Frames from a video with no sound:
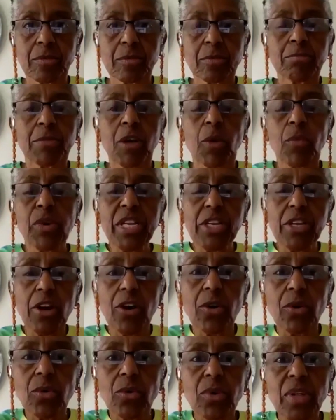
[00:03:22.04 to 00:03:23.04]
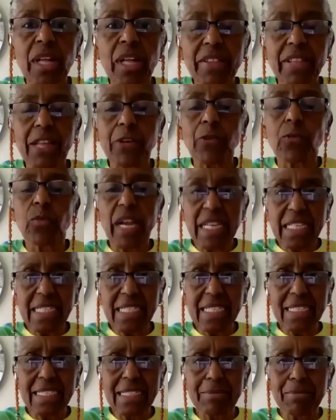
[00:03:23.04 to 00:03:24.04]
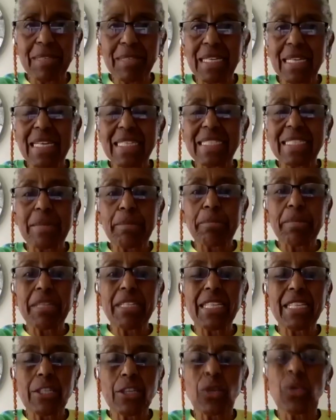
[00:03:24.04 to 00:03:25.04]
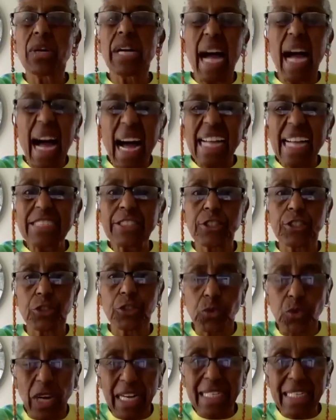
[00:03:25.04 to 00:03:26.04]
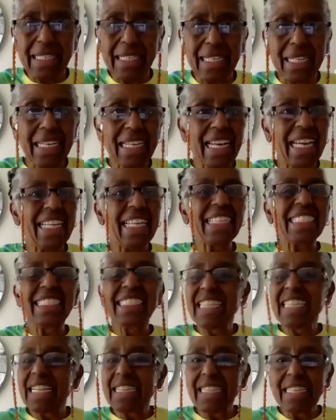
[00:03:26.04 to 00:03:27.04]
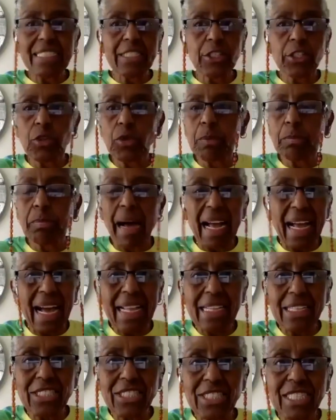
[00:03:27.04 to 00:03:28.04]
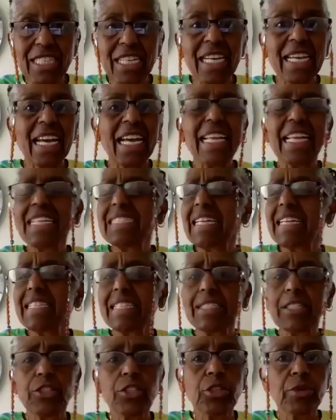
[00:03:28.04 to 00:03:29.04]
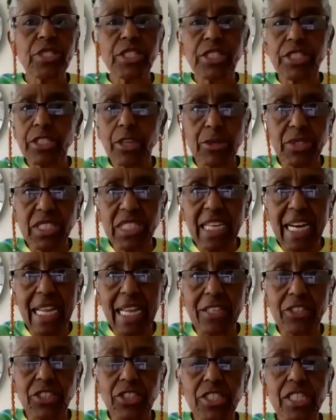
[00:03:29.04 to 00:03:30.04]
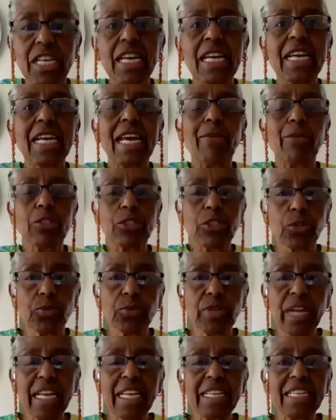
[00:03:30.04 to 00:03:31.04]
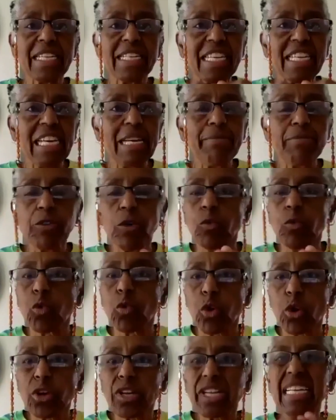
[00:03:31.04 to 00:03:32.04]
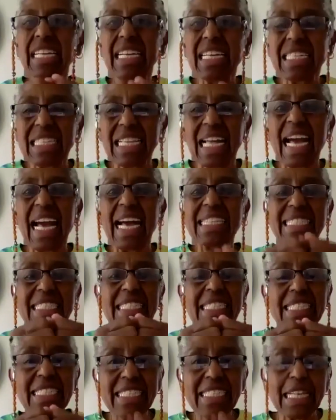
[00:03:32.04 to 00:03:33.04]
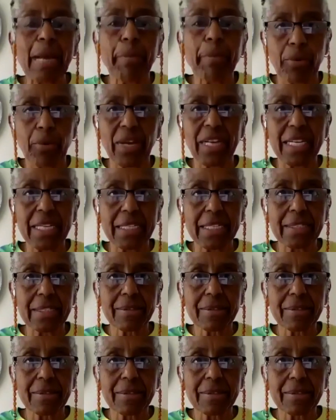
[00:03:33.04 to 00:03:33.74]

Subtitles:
But we know that racism is a political construct. It has nothing to do with biology. It has nothing to do with sociology. It was created to keep the working class separated.